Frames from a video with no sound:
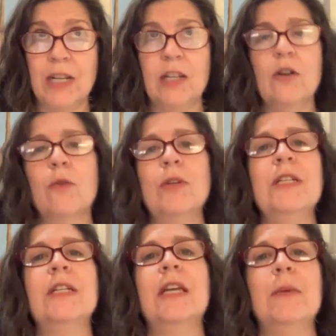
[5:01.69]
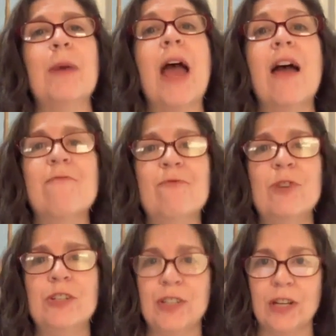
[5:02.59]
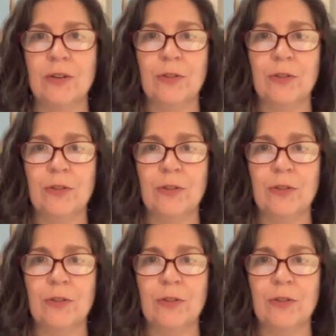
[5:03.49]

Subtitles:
You don't need to keep every single